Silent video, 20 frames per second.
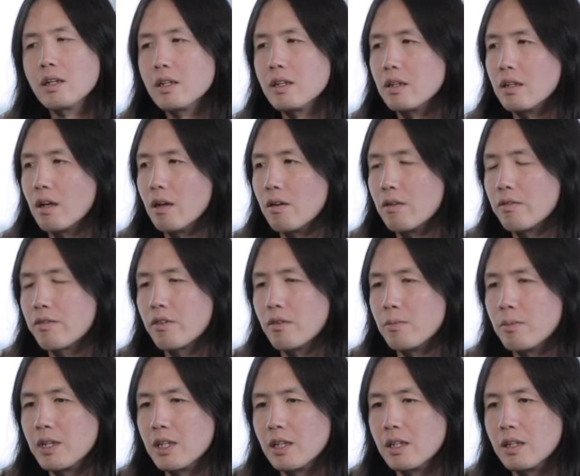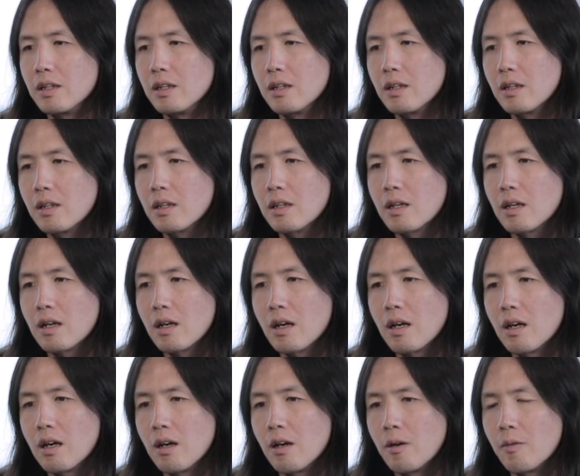and for me,
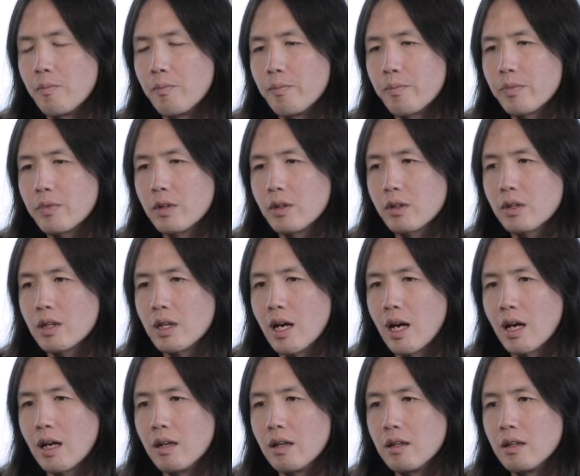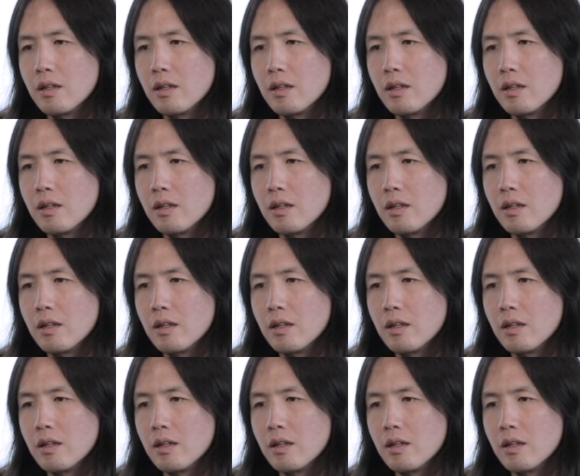looking at